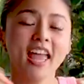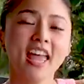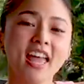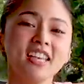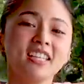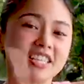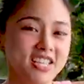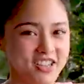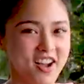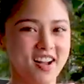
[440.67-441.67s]
and
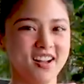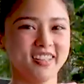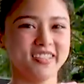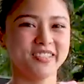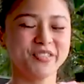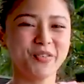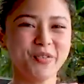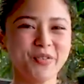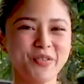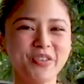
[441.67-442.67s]
young.
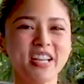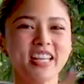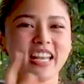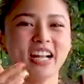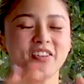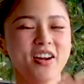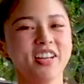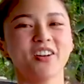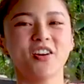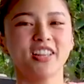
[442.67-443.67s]
So, yun ang ginagawa
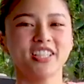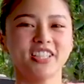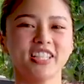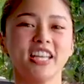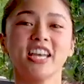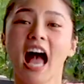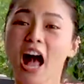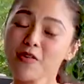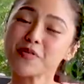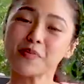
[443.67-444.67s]
ng collagen in
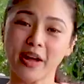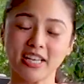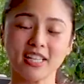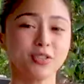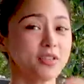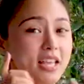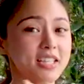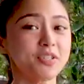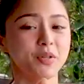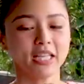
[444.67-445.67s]
our body. So, that
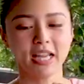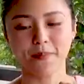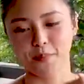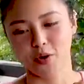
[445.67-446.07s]
is really